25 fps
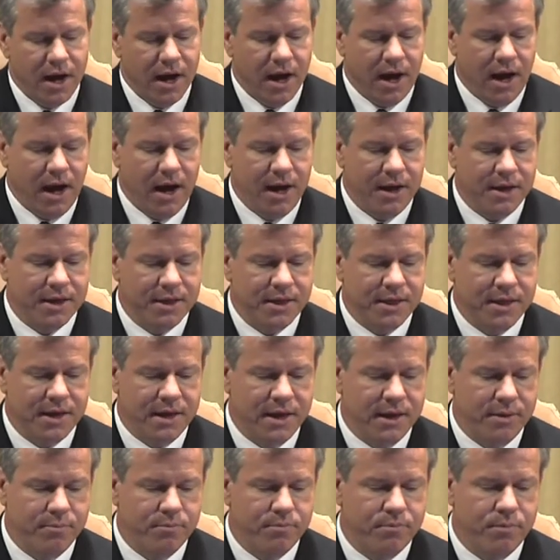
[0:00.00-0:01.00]
uh,
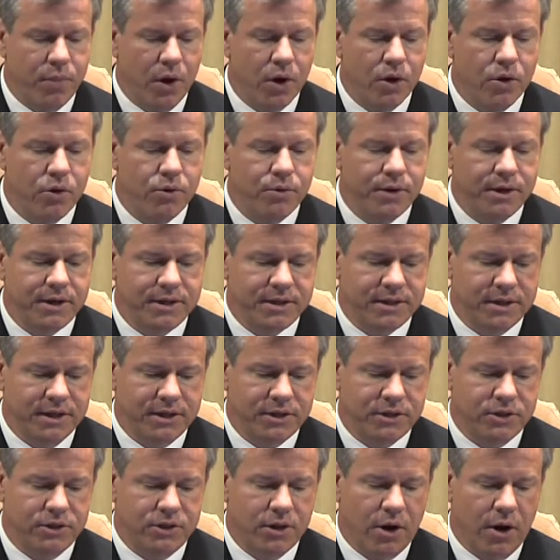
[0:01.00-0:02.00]
the bone is
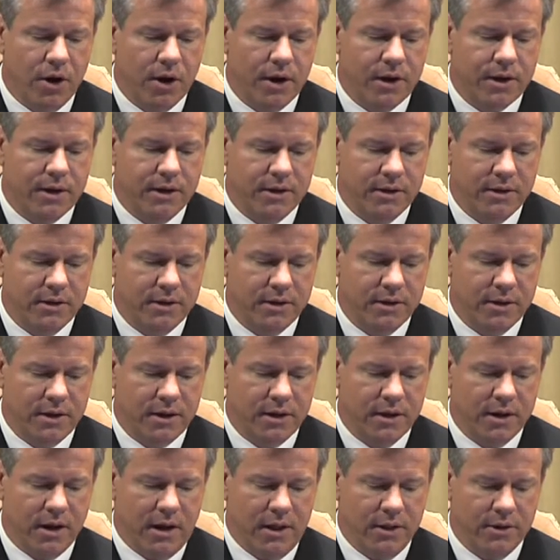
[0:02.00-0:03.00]
this dark
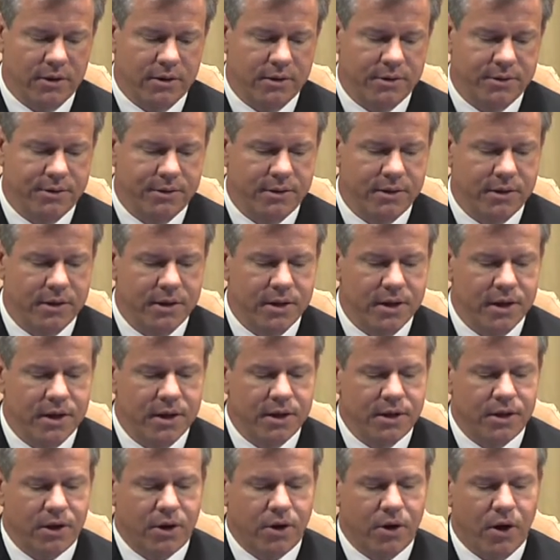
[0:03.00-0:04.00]
color,
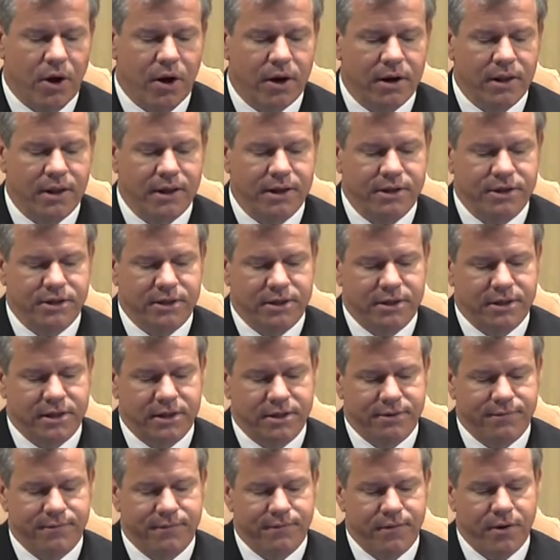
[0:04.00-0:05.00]
the cartilage is
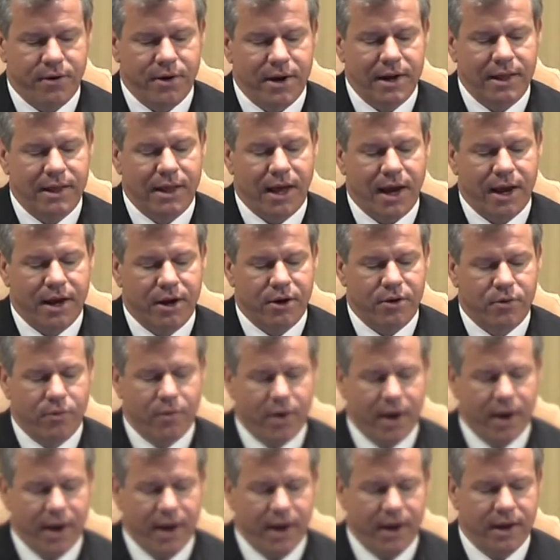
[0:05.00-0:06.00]
this very light
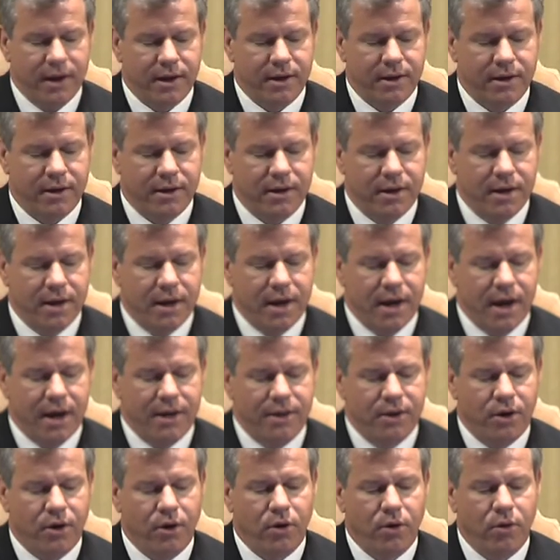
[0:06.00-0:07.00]
gray,
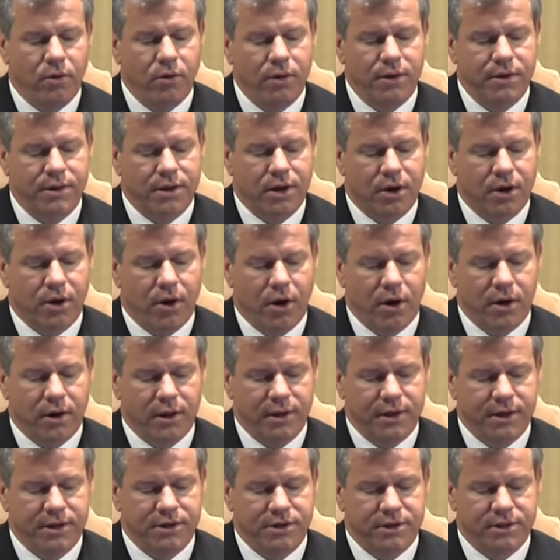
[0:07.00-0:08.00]
and the hole in the
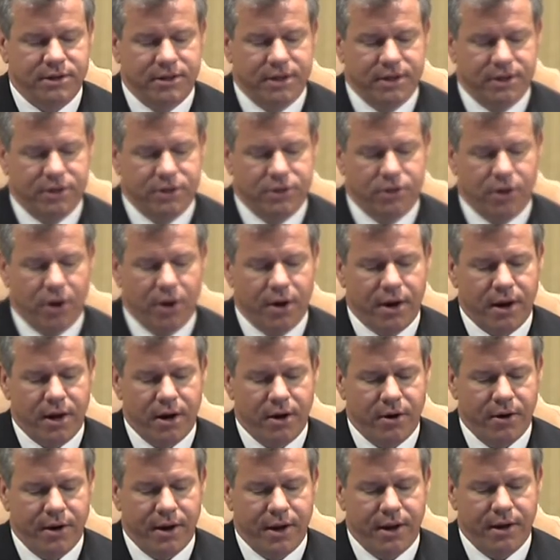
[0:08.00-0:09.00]
cartilage is this dark
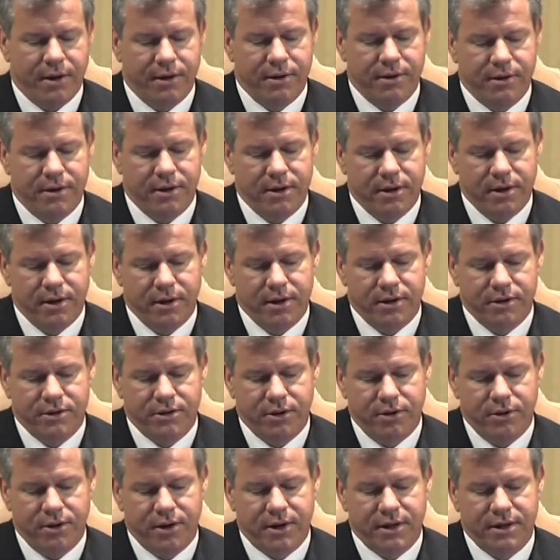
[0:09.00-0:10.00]
area. Oh,
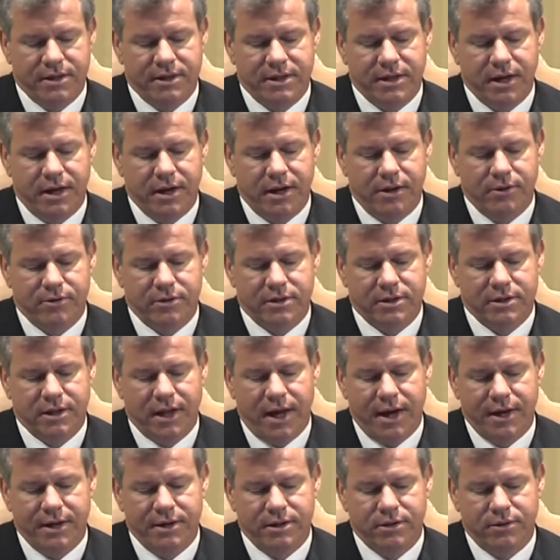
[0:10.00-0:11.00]
so you can see another
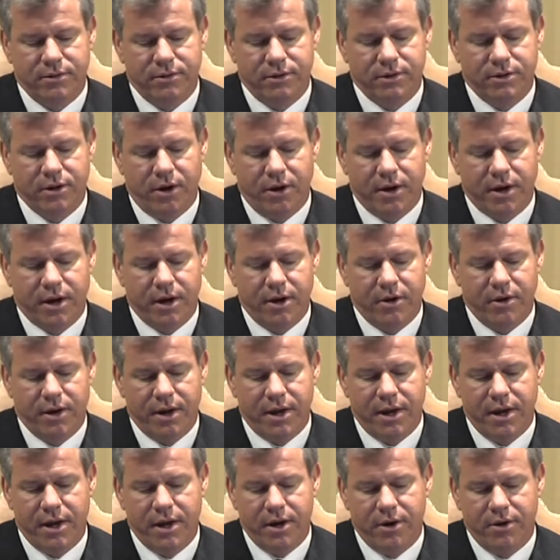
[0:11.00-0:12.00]
slice of the dark
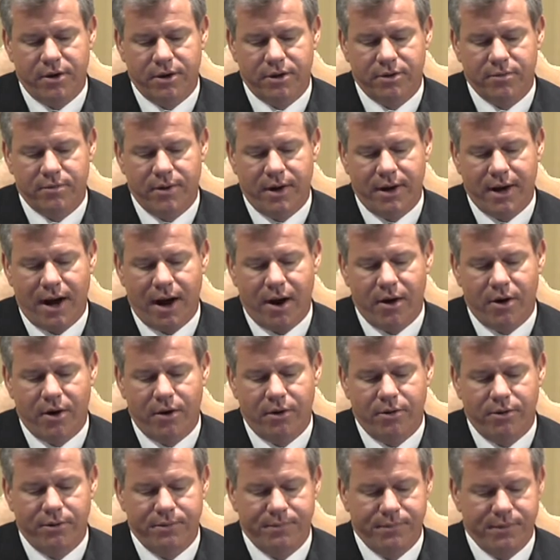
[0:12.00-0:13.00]
area here at the red
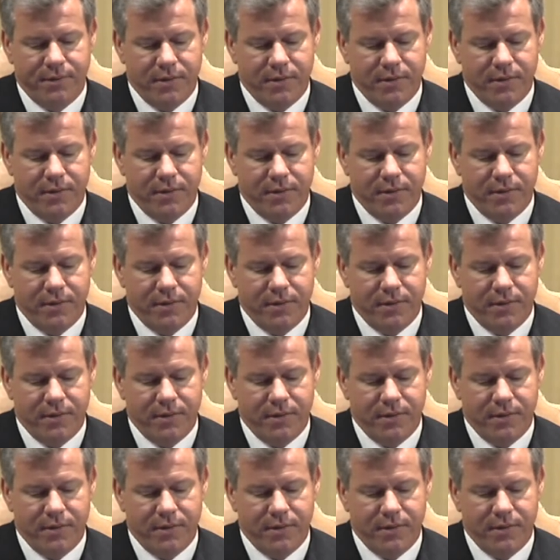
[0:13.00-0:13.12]
arrow.